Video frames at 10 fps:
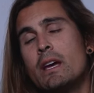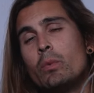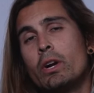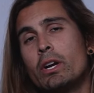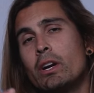
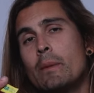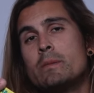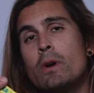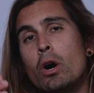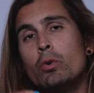We're gonna grab
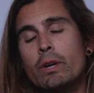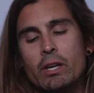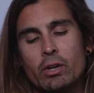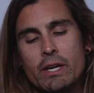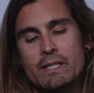some
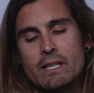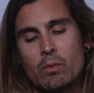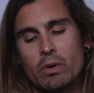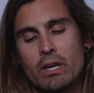O-ring grease and we're